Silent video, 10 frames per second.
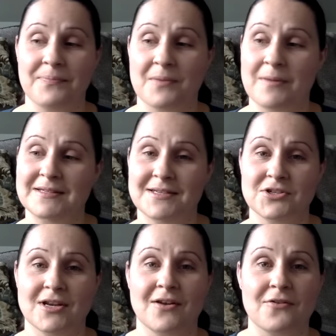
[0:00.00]
my
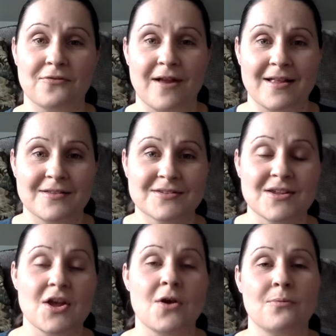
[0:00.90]
stitching friends
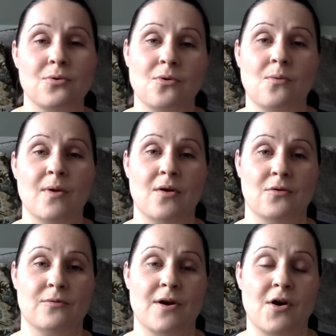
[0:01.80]
pool will
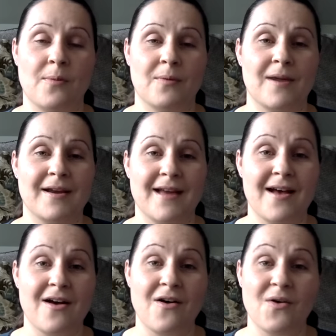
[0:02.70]
grow. But right
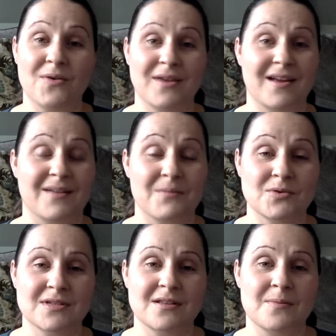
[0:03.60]
now, yeah,
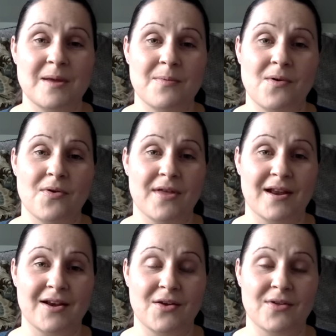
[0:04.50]
most of the people that
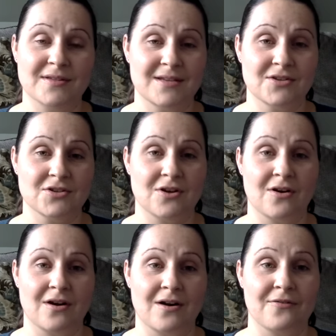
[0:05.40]
I know that stitch
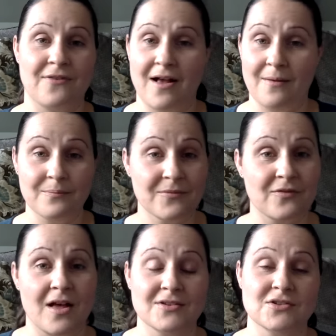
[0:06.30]
are from
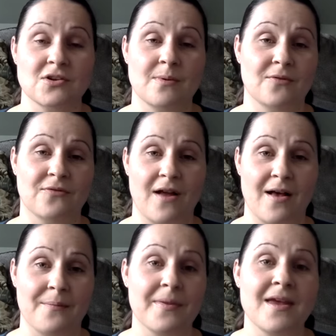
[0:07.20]
FlossTube and
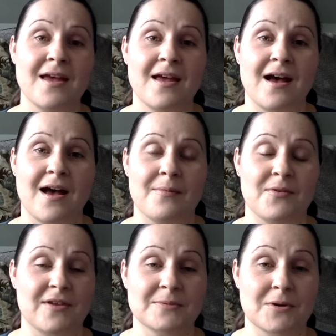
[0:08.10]
from the
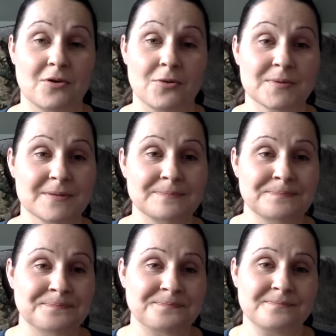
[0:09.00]
Facebook groups.